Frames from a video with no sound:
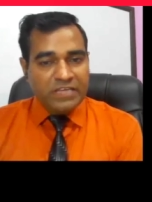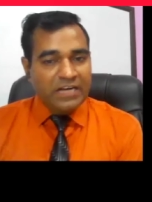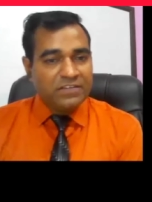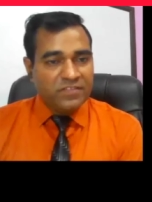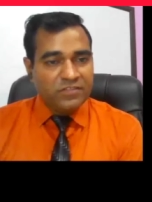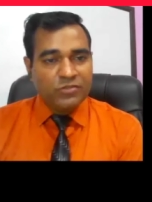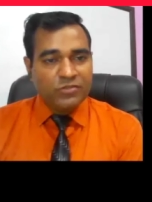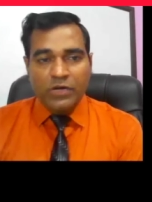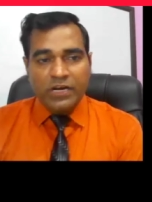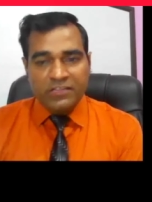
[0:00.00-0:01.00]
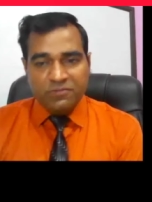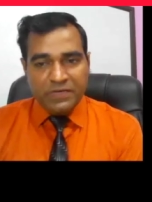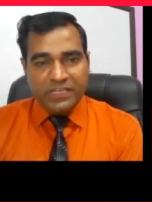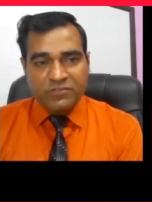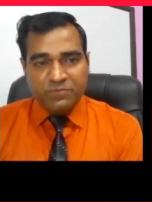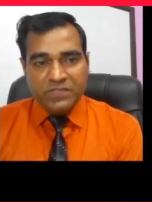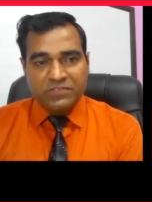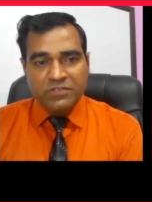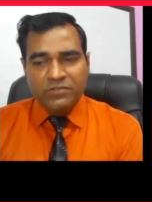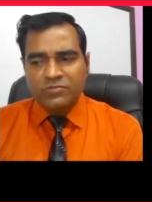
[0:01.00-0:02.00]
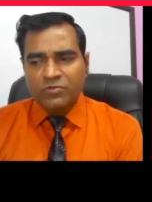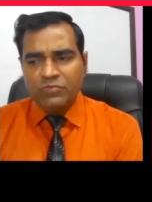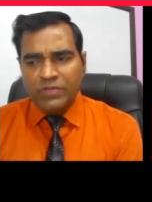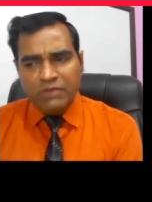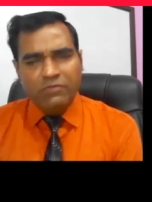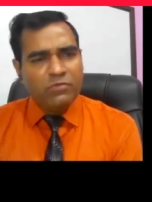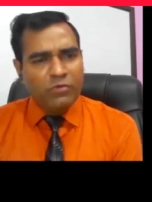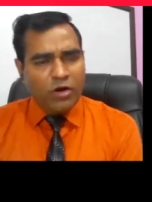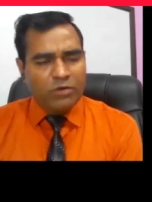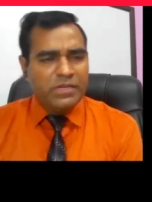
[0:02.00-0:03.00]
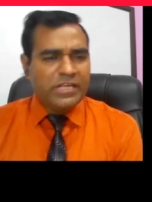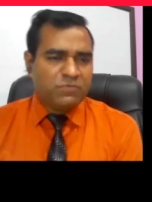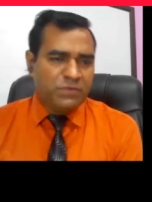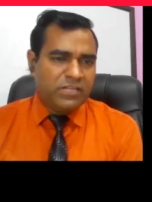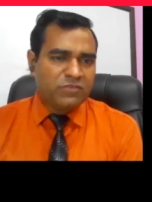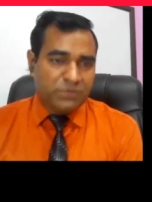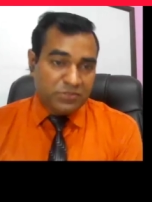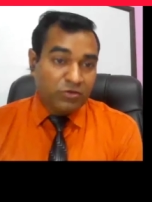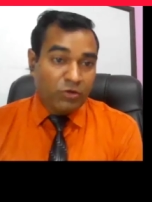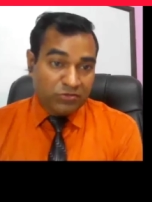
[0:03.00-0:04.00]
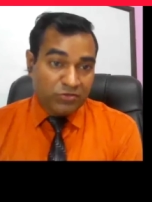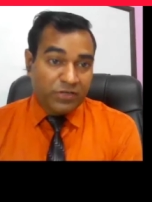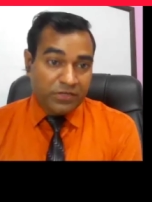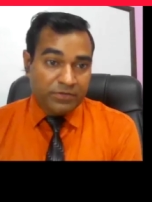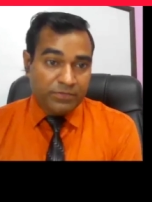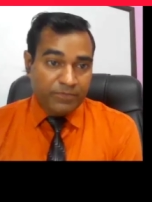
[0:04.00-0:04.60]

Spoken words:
And since you are an experienced person, so we have a lot many experienced person also here.